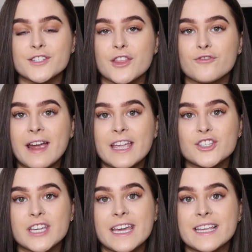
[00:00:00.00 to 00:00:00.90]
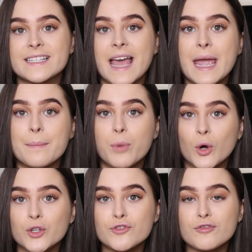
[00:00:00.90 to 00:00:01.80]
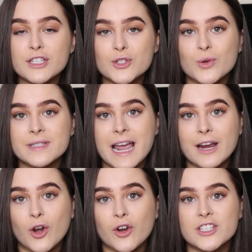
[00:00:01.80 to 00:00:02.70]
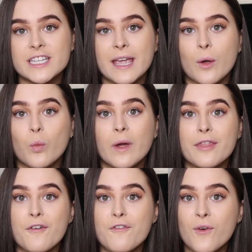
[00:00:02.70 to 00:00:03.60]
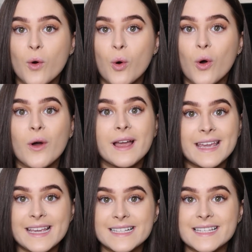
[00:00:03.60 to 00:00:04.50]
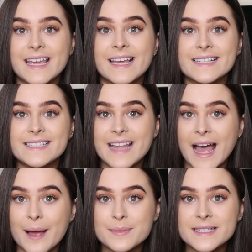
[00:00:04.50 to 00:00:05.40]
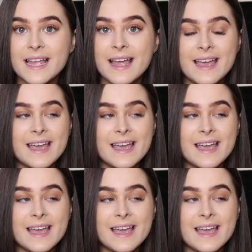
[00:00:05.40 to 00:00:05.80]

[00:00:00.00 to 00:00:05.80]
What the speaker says: So the range is a bond restore technology with 4 easy steps.